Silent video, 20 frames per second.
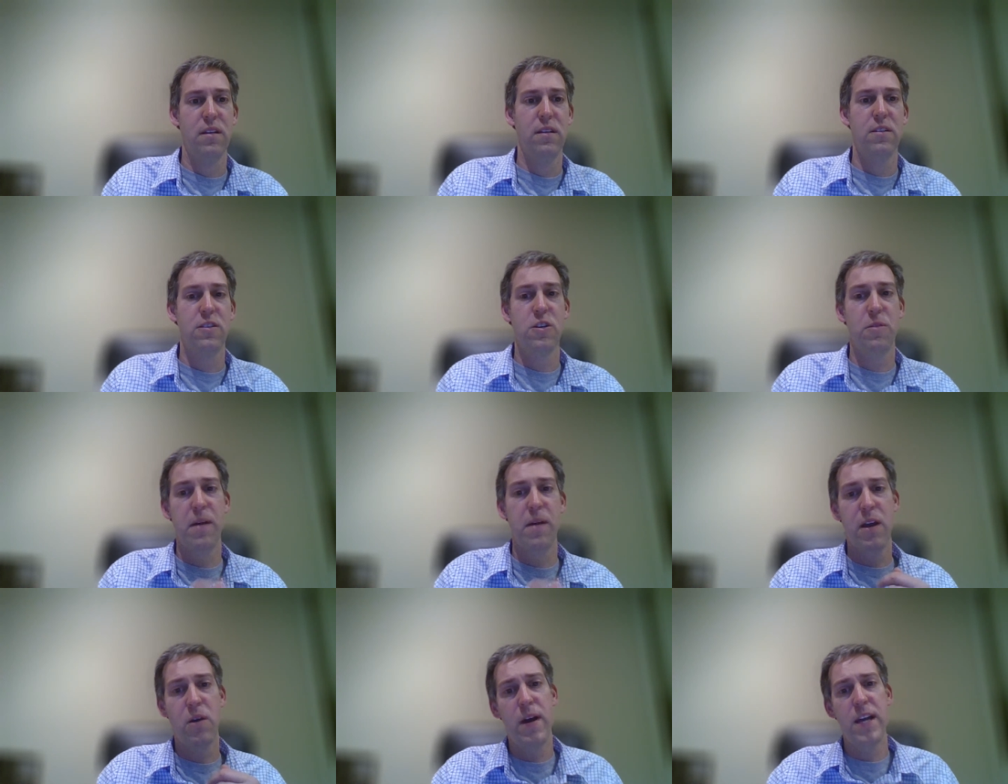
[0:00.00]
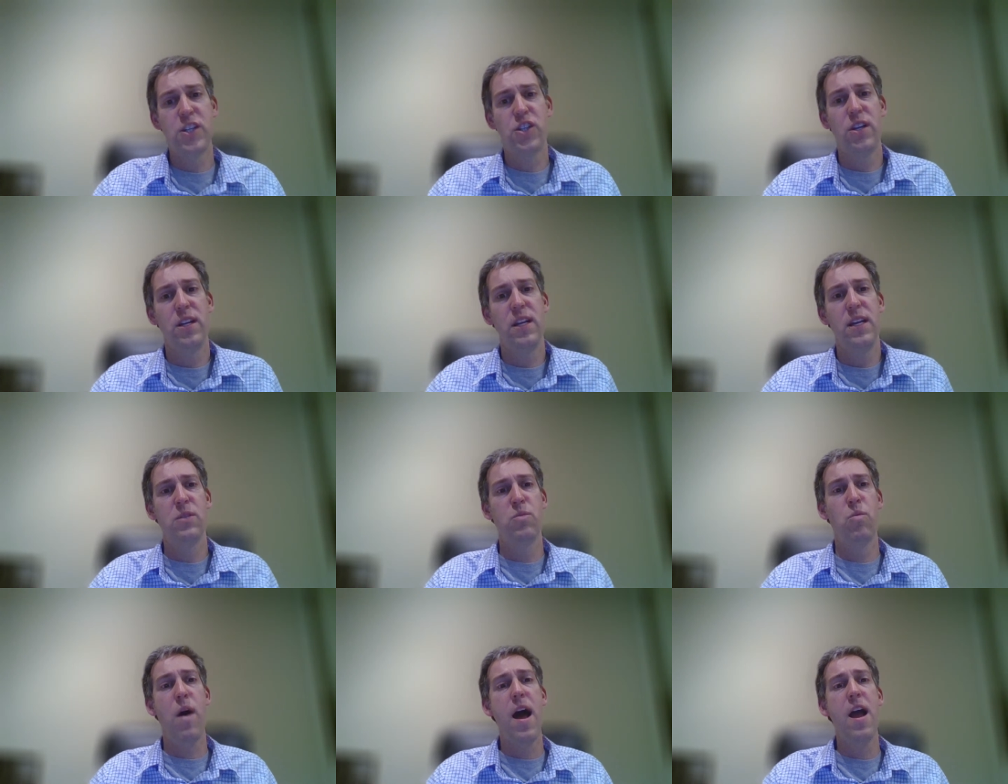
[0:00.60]
So my question
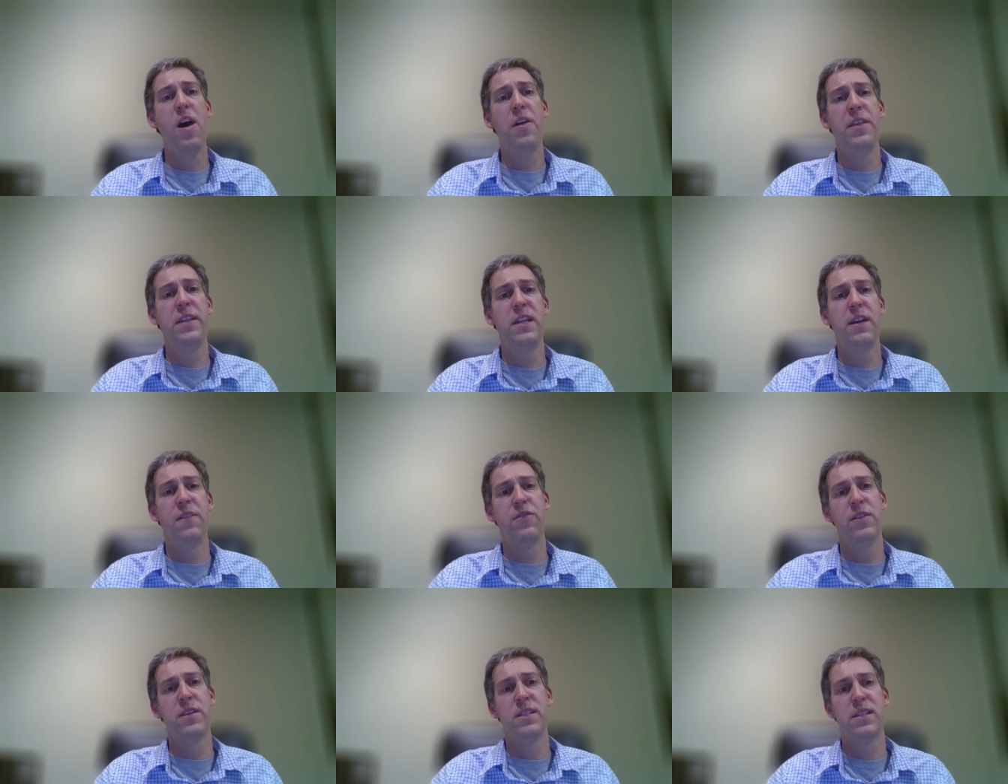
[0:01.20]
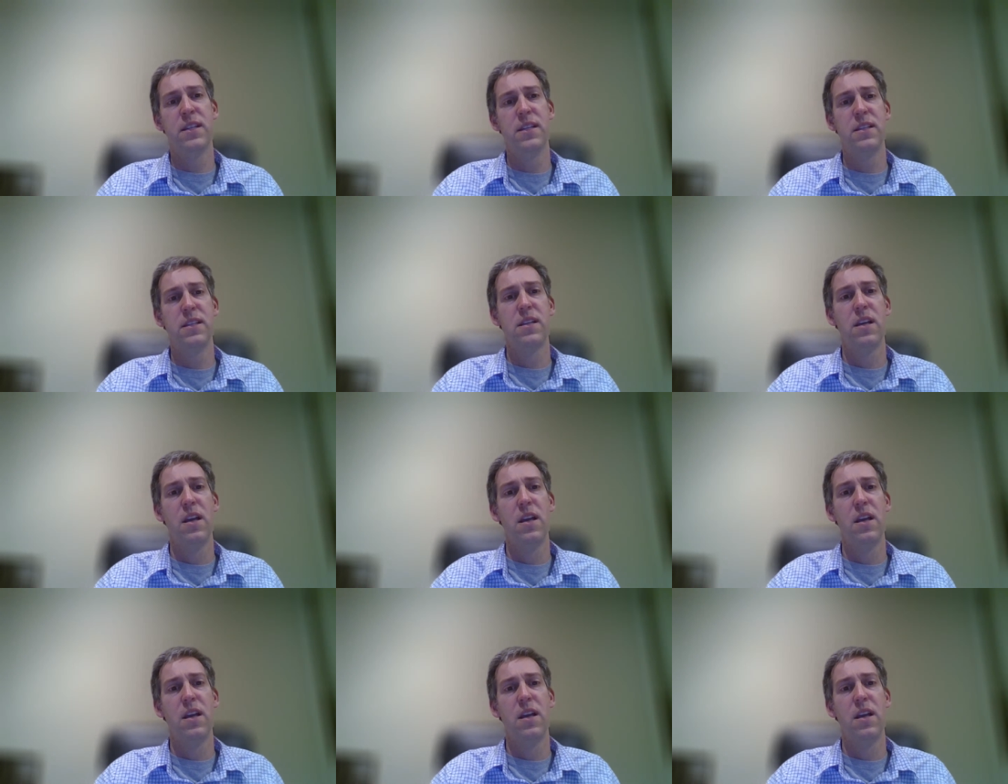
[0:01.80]
is, why all the differences?